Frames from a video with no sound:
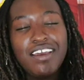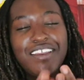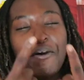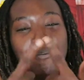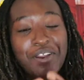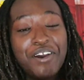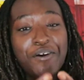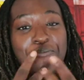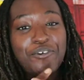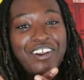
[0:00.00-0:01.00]
Now
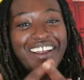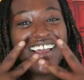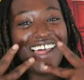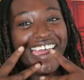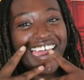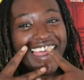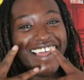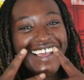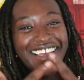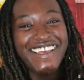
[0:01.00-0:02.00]
pina bure.
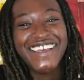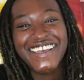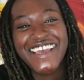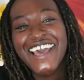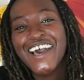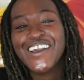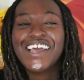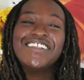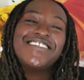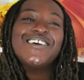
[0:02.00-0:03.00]
Okay,
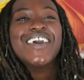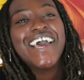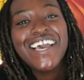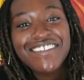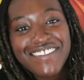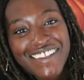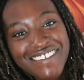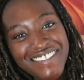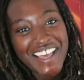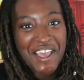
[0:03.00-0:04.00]
I'll see you guys
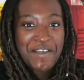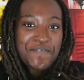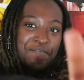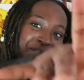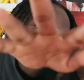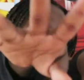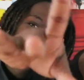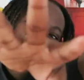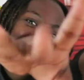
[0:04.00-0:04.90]
next time. Bye.